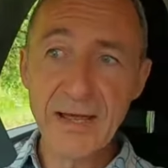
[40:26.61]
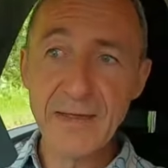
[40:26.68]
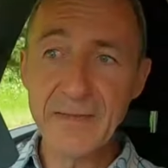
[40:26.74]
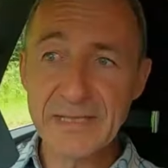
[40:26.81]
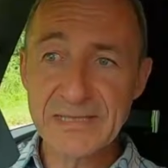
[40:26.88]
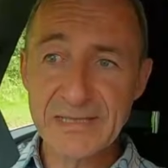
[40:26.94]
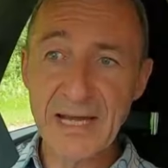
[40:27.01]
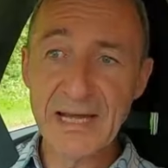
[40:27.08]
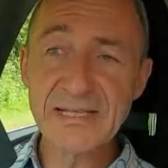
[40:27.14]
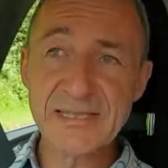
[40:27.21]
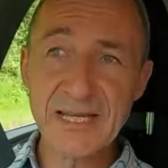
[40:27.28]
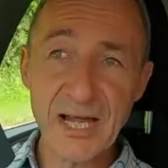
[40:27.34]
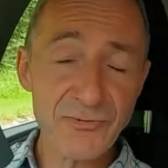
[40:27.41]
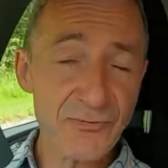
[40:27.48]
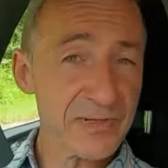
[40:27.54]
in this
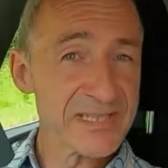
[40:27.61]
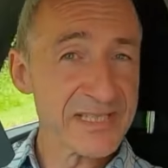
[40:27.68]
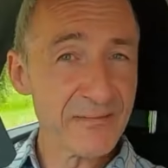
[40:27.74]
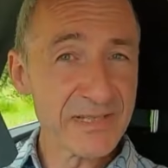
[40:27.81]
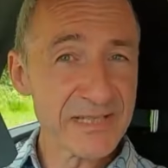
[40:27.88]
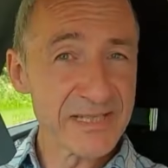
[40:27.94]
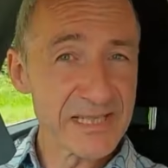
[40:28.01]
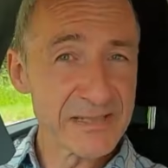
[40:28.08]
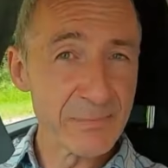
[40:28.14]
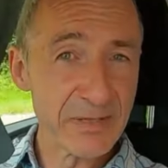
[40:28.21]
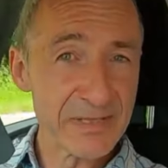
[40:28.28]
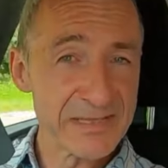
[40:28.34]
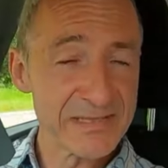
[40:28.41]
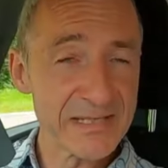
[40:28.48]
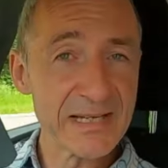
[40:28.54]
case
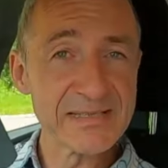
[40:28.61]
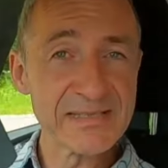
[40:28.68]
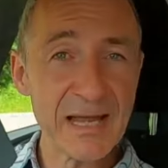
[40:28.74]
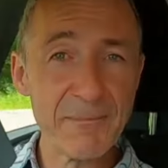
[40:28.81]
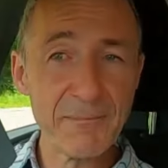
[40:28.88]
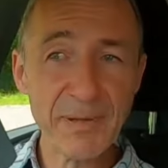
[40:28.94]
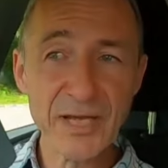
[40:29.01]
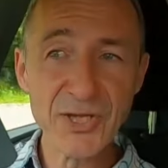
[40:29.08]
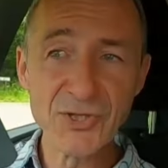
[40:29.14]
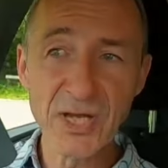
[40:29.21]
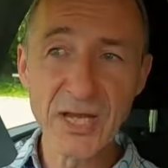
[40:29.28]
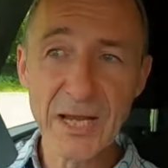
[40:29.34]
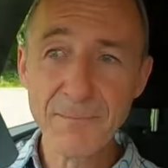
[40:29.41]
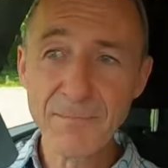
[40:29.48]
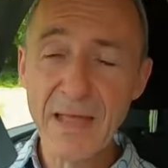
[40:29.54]
176.6
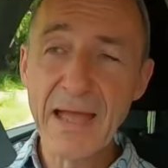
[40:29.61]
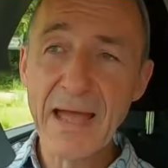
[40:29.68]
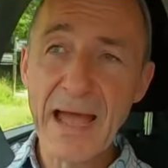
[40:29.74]
mpg,